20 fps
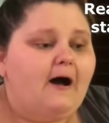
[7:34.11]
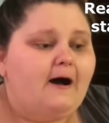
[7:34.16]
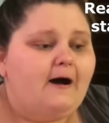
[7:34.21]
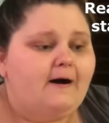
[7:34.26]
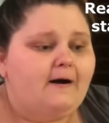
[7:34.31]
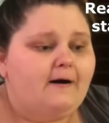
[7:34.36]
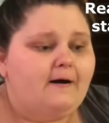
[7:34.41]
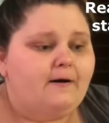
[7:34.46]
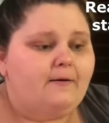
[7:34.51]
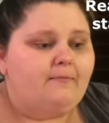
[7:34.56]

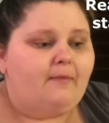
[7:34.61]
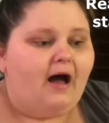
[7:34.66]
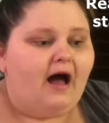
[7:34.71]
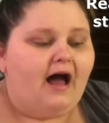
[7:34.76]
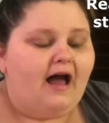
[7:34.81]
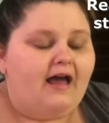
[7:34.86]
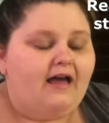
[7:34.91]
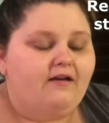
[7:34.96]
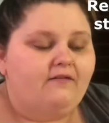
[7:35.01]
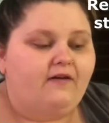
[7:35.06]

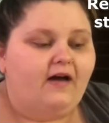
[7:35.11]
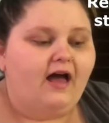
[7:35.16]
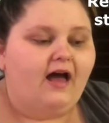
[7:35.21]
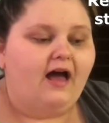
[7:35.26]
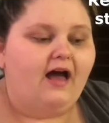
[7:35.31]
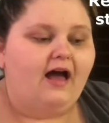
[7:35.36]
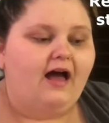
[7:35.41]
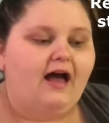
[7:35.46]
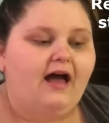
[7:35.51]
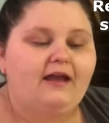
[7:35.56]
I've
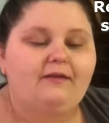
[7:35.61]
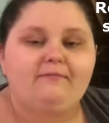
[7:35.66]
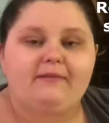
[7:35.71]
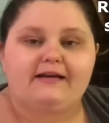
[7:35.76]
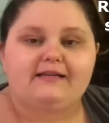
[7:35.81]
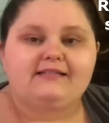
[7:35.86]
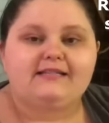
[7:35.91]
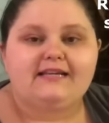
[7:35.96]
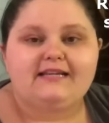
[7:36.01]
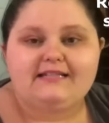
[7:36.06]
had
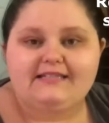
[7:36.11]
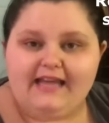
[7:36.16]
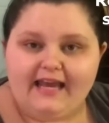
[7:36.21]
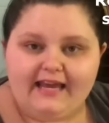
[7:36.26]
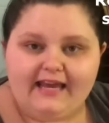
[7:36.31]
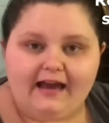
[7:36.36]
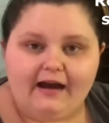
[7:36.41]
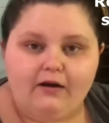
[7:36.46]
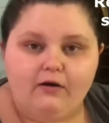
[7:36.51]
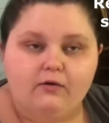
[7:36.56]
Mexican
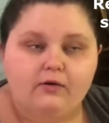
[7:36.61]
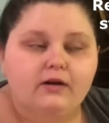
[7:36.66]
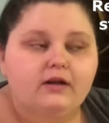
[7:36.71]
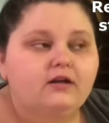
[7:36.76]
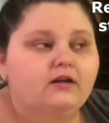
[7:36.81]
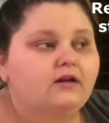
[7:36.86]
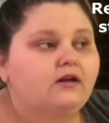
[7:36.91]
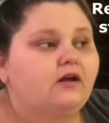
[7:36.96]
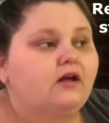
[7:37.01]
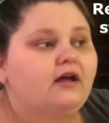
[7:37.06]
takeout.
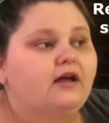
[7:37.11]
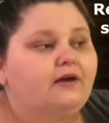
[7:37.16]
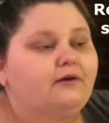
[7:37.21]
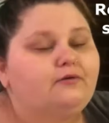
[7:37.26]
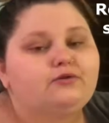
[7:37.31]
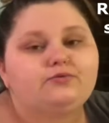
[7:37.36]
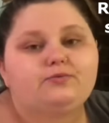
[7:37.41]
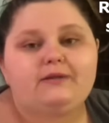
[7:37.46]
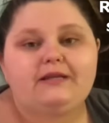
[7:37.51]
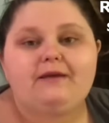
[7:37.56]
It
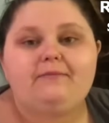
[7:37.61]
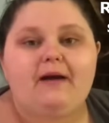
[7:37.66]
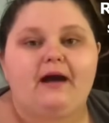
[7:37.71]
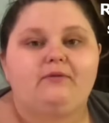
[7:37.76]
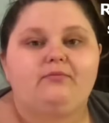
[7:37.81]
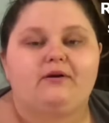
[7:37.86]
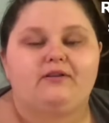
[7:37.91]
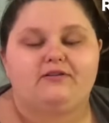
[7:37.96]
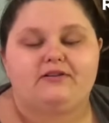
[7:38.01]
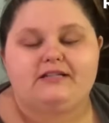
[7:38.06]
was really
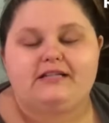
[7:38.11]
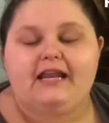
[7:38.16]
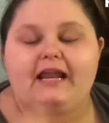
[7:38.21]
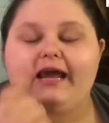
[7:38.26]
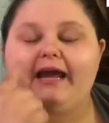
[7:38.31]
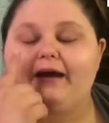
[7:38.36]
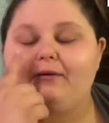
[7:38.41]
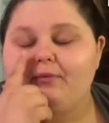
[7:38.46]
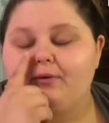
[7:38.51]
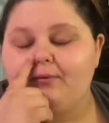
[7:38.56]
bad weather
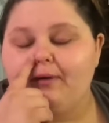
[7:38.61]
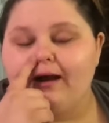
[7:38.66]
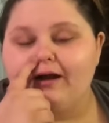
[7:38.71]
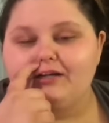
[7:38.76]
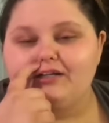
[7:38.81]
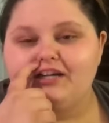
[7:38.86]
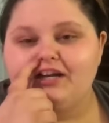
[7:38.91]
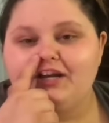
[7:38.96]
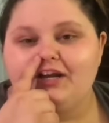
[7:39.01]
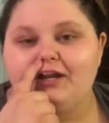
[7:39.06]
today. We were
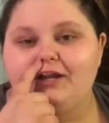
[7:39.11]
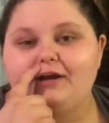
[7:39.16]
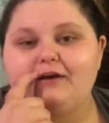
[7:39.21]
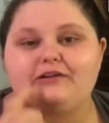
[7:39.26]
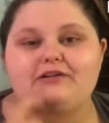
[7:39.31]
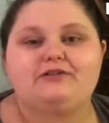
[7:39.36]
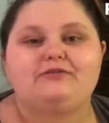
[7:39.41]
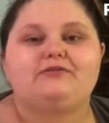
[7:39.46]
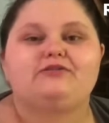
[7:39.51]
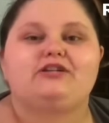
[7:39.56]
actually gonna
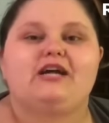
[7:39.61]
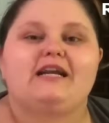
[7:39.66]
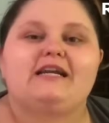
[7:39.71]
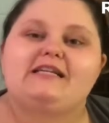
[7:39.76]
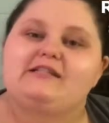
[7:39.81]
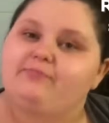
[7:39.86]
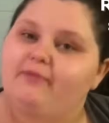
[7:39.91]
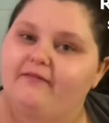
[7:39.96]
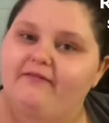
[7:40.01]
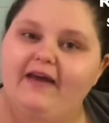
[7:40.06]
go to a
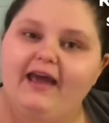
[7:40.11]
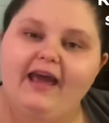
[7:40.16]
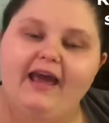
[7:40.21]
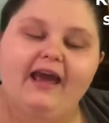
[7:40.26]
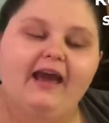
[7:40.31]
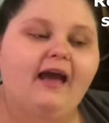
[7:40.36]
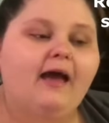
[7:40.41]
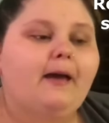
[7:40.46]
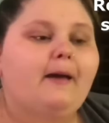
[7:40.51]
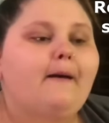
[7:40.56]
Chinese
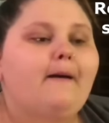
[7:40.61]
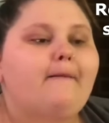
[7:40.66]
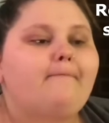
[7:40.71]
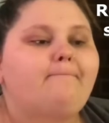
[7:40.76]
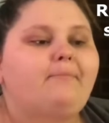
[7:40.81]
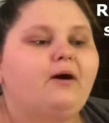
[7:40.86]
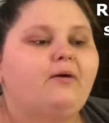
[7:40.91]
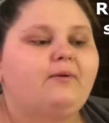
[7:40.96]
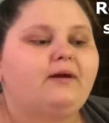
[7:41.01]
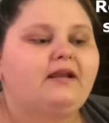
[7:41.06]
buffet,
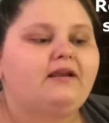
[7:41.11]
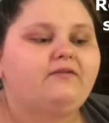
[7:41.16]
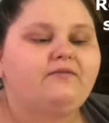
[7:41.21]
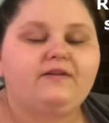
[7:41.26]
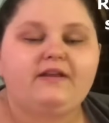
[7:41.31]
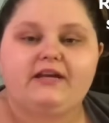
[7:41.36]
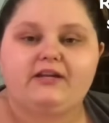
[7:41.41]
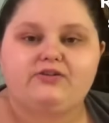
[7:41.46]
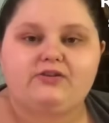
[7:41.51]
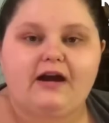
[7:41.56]
but we didn't
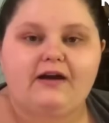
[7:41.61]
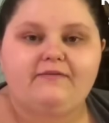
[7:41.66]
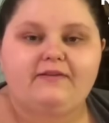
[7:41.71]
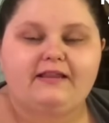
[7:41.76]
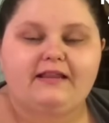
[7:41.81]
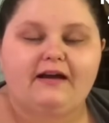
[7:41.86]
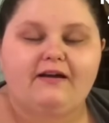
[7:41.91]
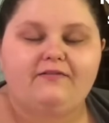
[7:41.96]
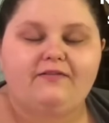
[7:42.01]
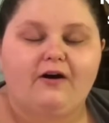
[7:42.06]
feel like
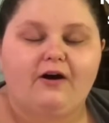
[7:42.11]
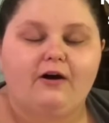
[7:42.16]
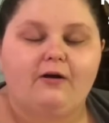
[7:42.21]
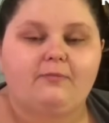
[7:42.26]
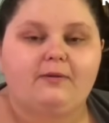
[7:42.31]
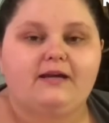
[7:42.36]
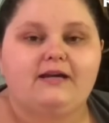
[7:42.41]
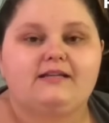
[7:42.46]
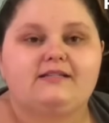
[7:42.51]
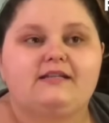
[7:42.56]
driving that
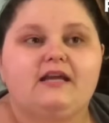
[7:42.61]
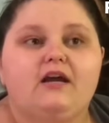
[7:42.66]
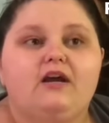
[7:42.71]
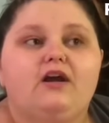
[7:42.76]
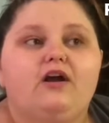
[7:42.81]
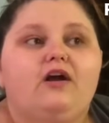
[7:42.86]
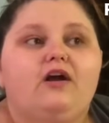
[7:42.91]
far because